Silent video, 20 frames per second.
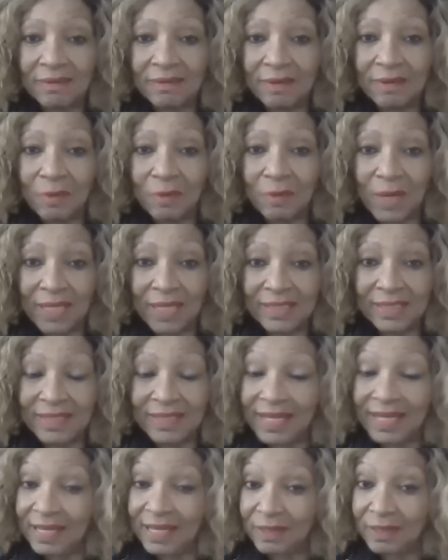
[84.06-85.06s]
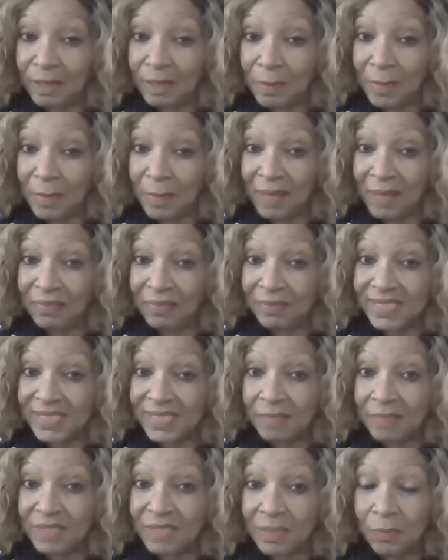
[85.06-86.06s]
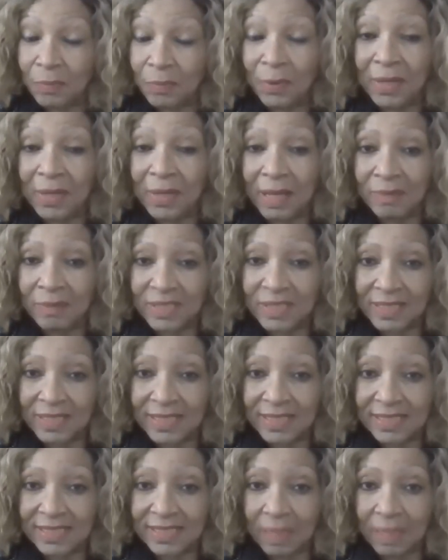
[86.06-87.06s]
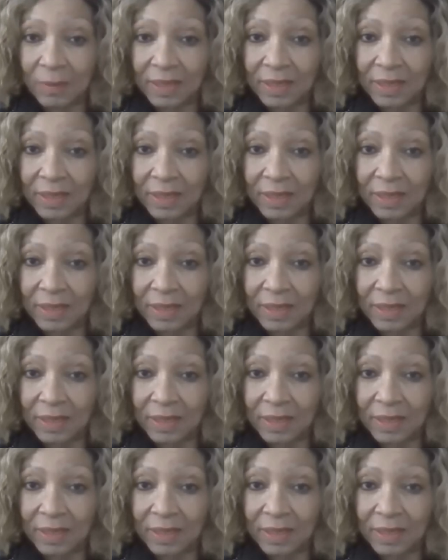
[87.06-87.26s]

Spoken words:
In the month of September, come to the summit.